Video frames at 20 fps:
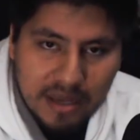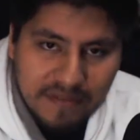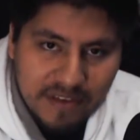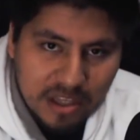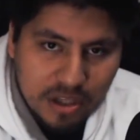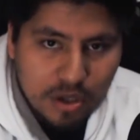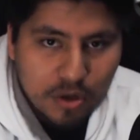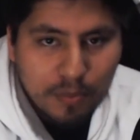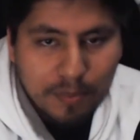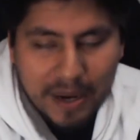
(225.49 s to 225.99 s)
but if
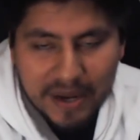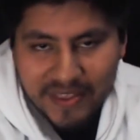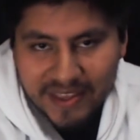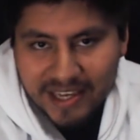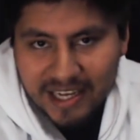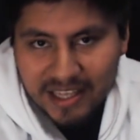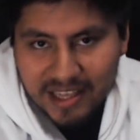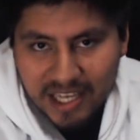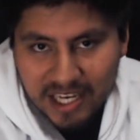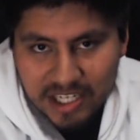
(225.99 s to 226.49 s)
you do buy
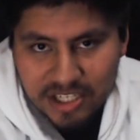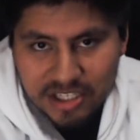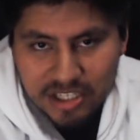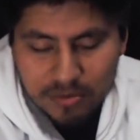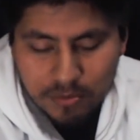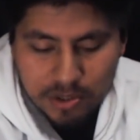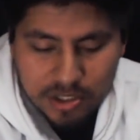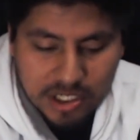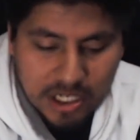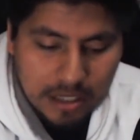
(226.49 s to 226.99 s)
the
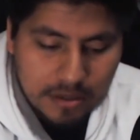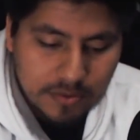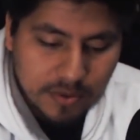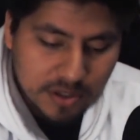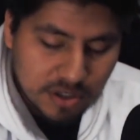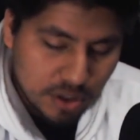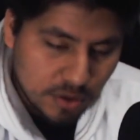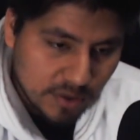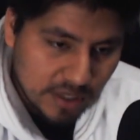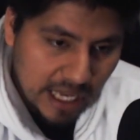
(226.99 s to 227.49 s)
collection, which comes
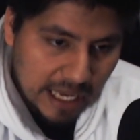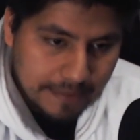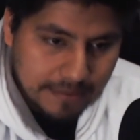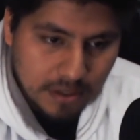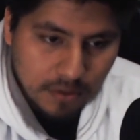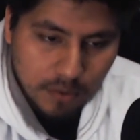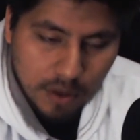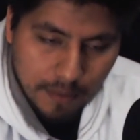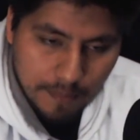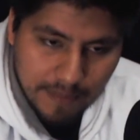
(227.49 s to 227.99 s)
with 2
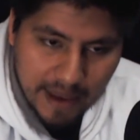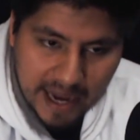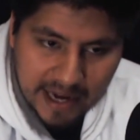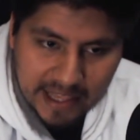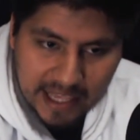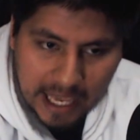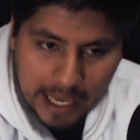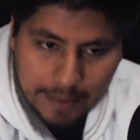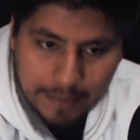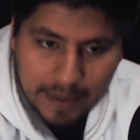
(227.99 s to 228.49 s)
games and 1
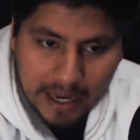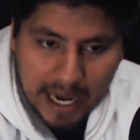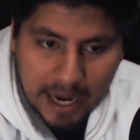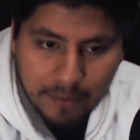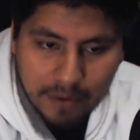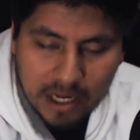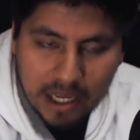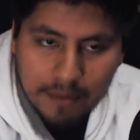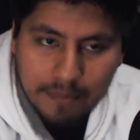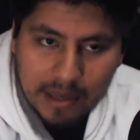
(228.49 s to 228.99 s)
bad game,
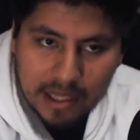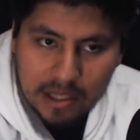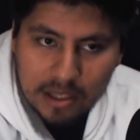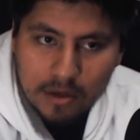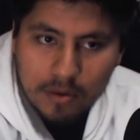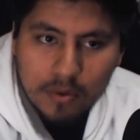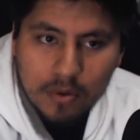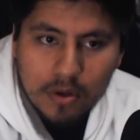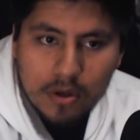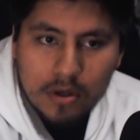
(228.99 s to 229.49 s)
I
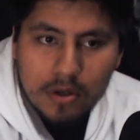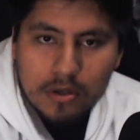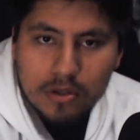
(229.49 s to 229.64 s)
recommend you